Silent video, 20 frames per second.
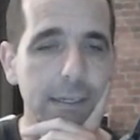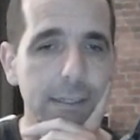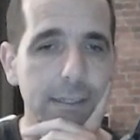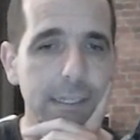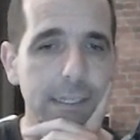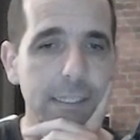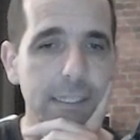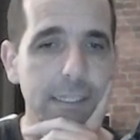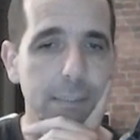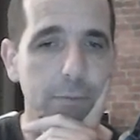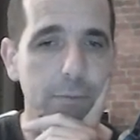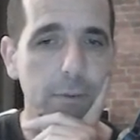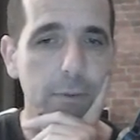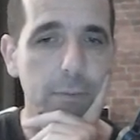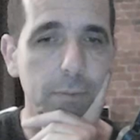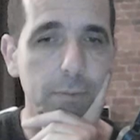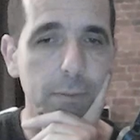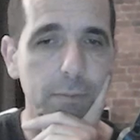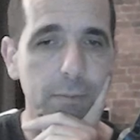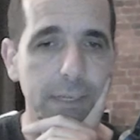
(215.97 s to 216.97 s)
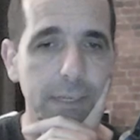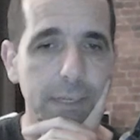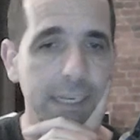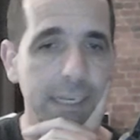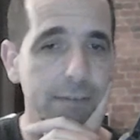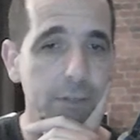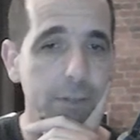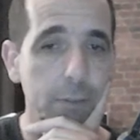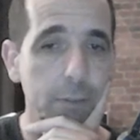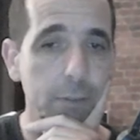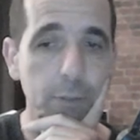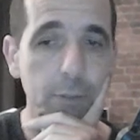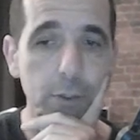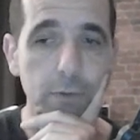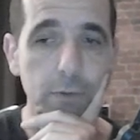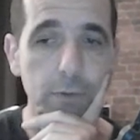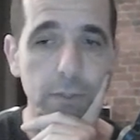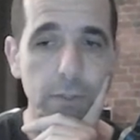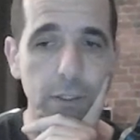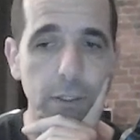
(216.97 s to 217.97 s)
That's the problem. They have no
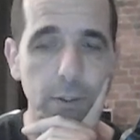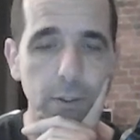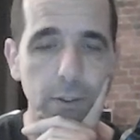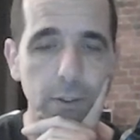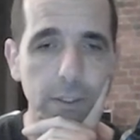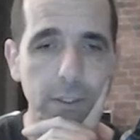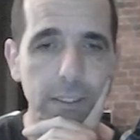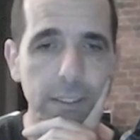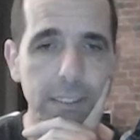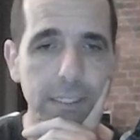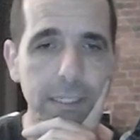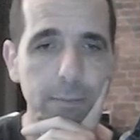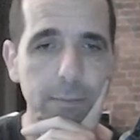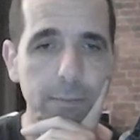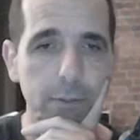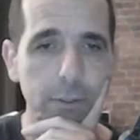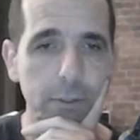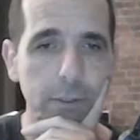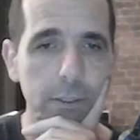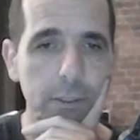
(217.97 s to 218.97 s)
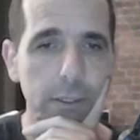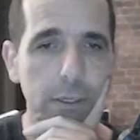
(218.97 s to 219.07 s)
moves to hold on to the c pawn.